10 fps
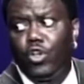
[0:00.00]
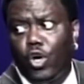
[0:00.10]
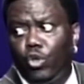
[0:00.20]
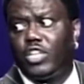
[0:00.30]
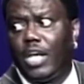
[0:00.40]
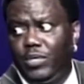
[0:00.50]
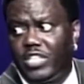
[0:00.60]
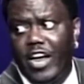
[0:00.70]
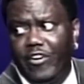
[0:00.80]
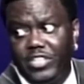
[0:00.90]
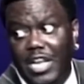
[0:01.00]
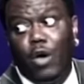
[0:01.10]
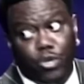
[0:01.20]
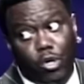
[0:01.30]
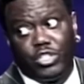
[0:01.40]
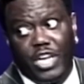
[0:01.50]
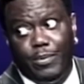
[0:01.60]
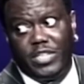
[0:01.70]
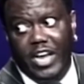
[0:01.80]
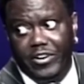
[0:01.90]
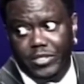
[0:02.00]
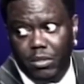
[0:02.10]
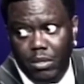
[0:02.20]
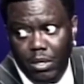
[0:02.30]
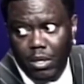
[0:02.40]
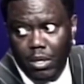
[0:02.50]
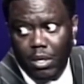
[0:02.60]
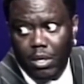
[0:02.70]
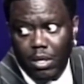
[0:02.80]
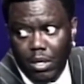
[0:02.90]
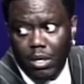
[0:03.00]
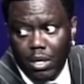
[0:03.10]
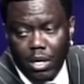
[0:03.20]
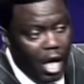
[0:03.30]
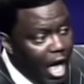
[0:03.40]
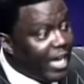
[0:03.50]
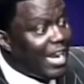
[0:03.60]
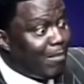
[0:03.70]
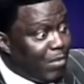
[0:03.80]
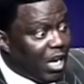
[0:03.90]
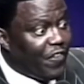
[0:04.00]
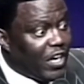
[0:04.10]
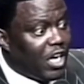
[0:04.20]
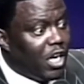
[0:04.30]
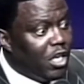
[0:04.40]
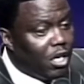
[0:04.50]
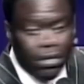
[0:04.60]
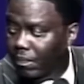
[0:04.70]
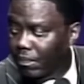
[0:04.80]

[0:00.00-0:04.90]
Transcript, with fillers: don't negotiate with terrorists. I don't negotiate with terrorists. I get that motherfucker a look,